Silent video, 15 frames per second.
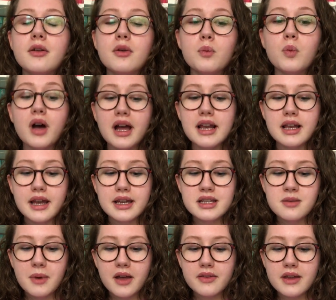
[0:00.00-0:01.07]
What I liked
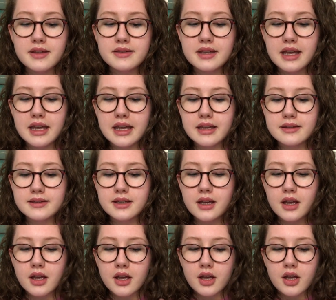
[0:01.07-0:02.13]
about this is
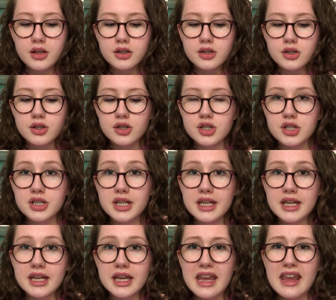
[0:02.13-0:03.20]

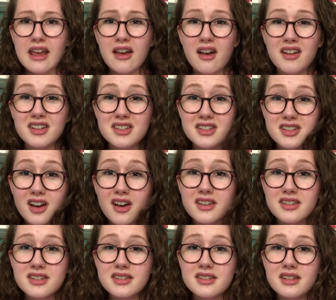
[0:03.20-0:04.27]
she
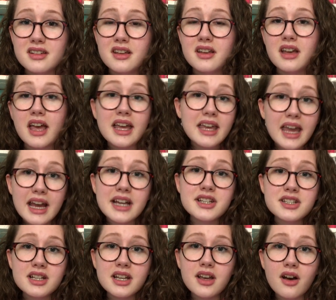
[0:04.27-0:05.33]
does
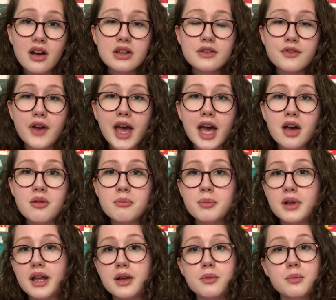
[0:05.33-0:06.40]
occasionally ask for help.
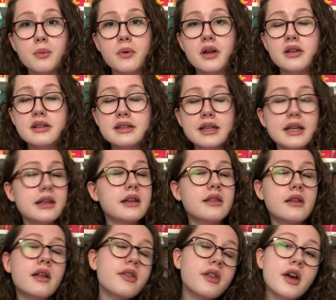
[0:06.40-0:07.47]
Like one scene
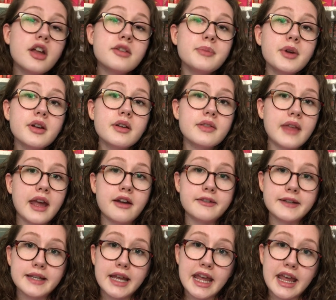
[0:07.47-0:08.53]
in the third book, they're
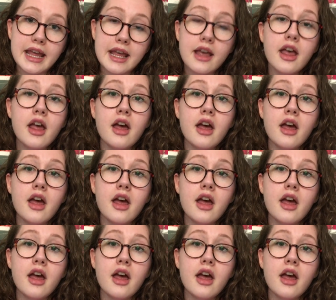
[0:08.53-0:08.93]
in a